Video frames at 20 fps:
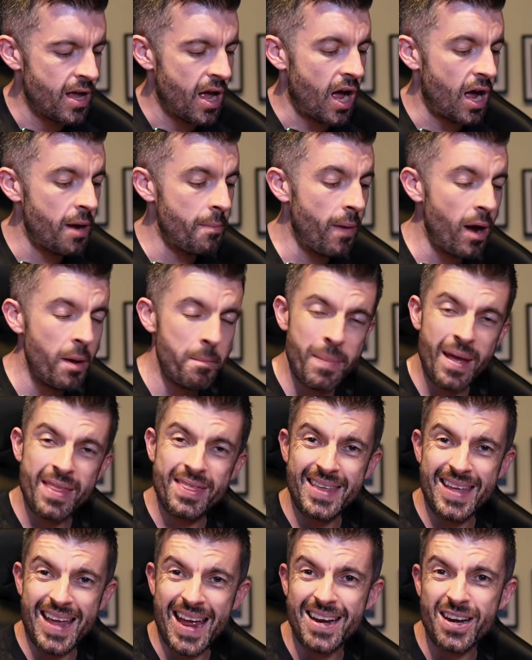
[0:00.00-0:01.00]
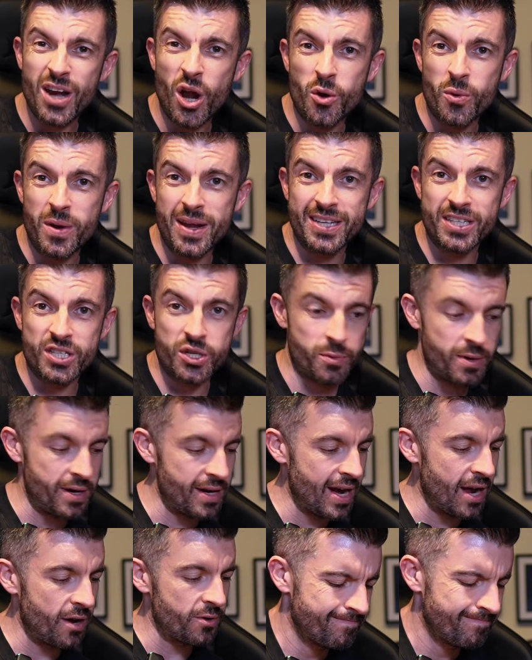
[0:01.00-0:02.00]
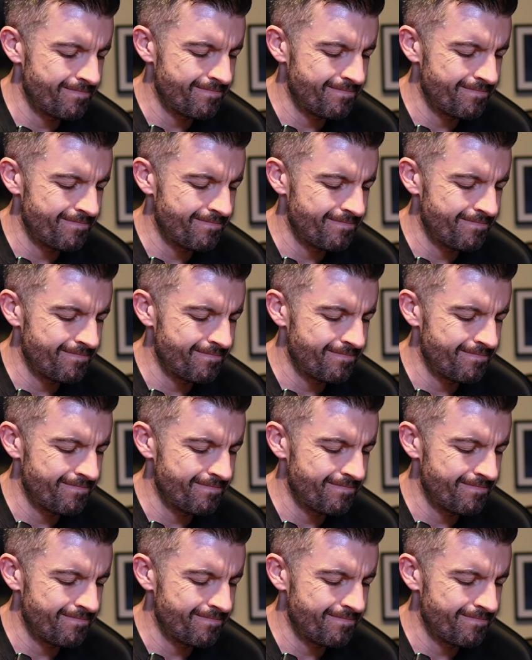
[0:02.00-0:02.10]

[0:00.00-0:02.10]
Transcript: I might bend the end note into it now.